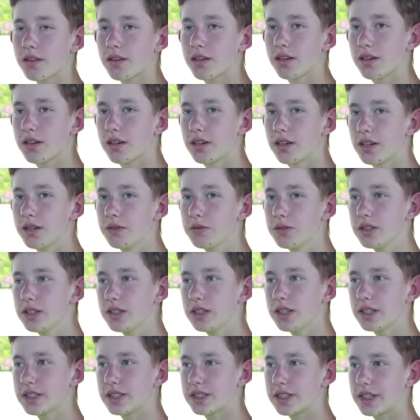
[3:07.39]
I really
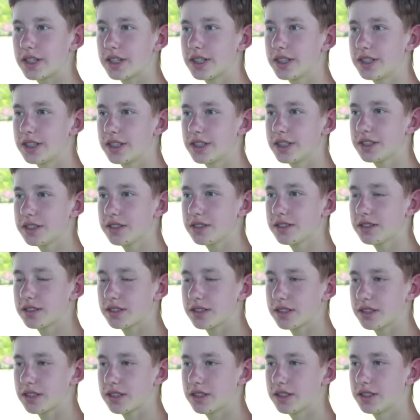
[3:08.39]
liked editing.
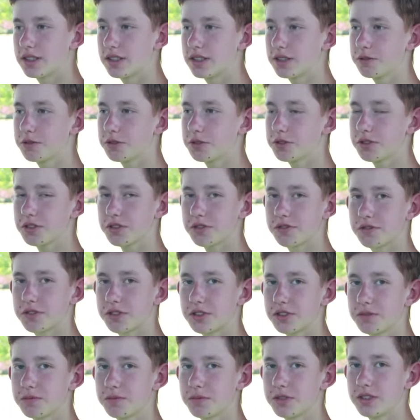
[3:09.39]
It was really
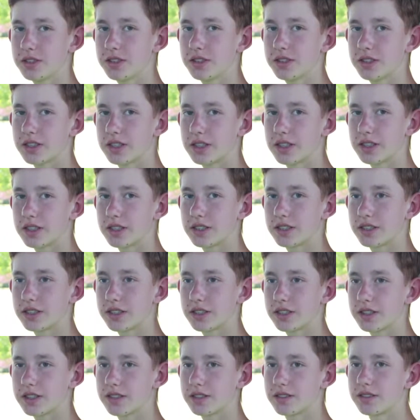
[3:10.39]
fun to me, and
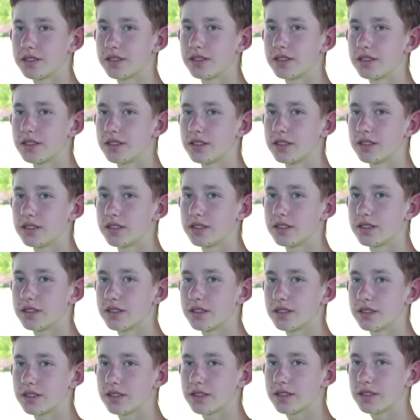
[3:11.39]

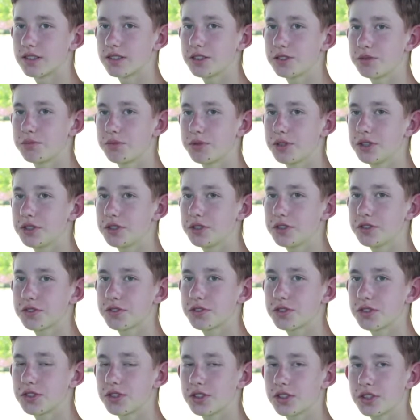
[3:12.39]
it's pretty
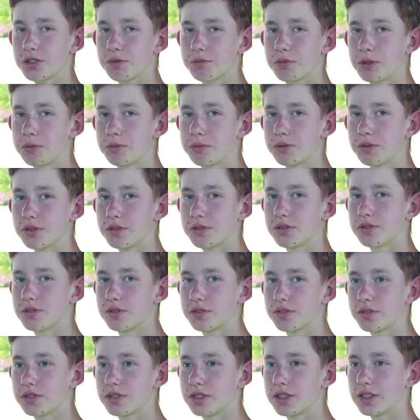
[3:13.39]
useful. A lot of people
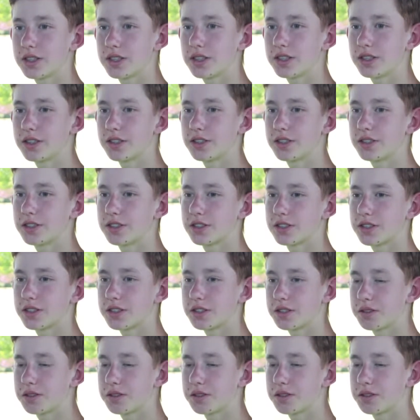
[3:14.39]
need editors.